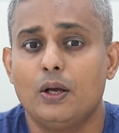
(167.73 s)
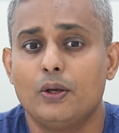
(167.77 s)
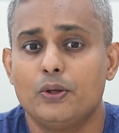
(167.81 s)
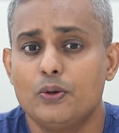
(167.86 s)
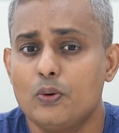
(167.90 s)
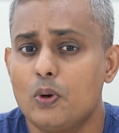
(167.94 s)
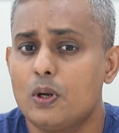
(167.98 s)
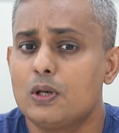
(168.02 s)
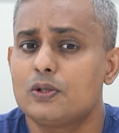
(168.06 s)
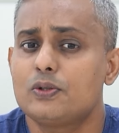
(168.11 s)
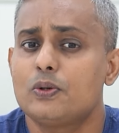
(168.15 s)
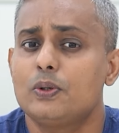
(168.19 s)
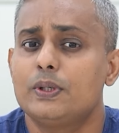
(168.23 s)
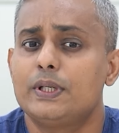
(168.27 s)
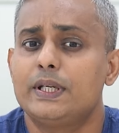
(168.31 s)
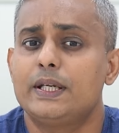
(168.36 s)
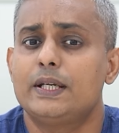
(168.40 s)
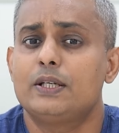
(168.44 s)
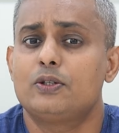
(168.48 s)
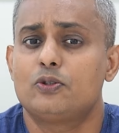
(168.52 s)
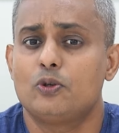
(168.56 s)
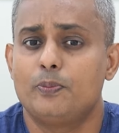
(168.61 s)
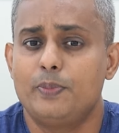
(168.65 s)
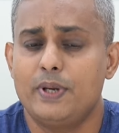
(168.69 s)
You also
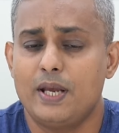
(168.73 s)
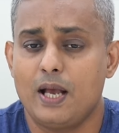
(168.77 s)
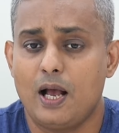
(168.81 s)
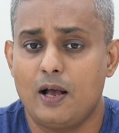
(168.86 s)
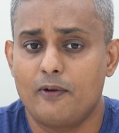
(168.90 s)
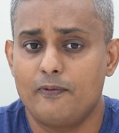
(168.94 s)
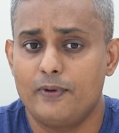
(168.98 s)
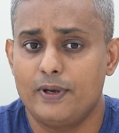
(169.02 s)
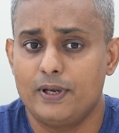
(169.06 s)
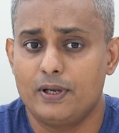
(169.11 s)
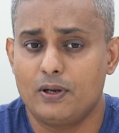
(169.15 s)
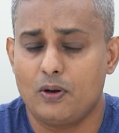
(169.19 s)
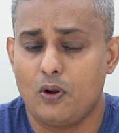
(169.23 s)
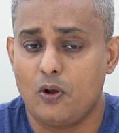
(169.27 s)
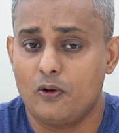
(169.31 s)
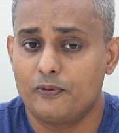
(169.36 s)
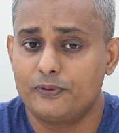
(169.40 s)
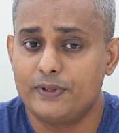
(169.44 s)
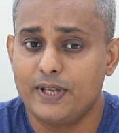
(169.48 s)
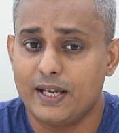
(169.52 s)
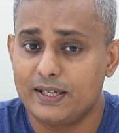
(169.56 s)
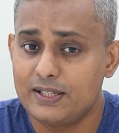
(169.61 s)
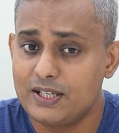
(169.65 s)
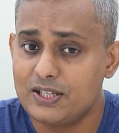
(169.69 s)
need to be aware
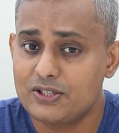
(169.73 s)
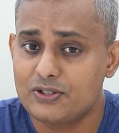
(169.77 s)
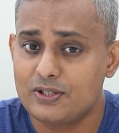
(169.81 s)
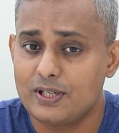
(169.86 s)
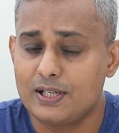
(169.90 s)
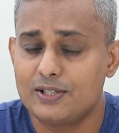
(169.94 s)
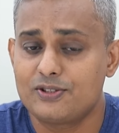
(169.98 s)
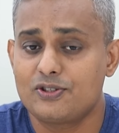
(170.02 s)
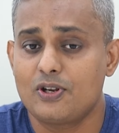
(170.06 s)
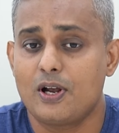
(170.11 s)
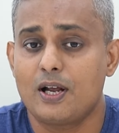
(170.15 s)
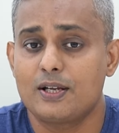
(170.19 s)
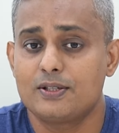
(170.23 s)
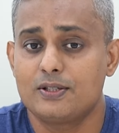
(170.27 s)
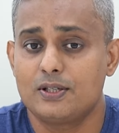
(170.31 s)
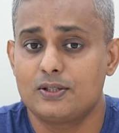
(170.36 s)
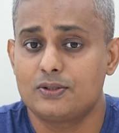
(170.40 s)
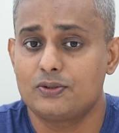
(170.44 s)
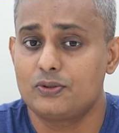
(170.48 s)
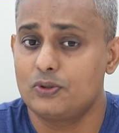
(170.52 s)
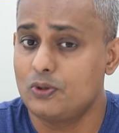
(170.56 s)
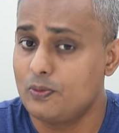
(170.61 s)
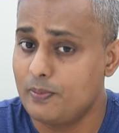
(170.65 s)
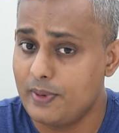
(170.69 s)
of the additional
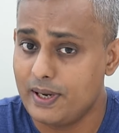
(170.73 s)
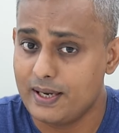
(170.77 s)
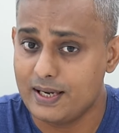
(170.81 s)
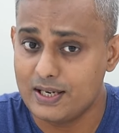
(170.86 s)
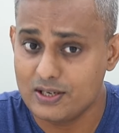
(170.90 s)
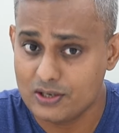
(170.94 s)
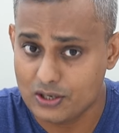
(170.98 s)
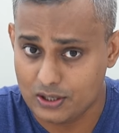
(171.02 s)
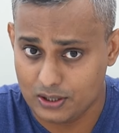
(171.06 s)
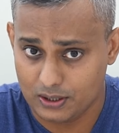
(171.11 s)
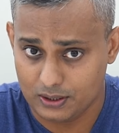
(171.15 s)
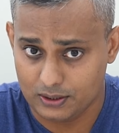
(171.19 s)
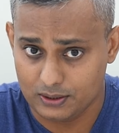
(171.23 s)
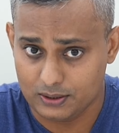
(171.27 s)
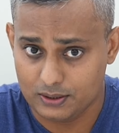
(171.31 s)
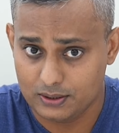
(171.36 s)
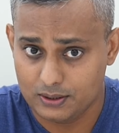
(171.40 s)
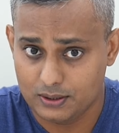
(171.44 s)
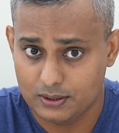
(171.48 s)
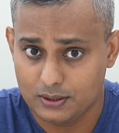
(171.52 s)
charges you may incur.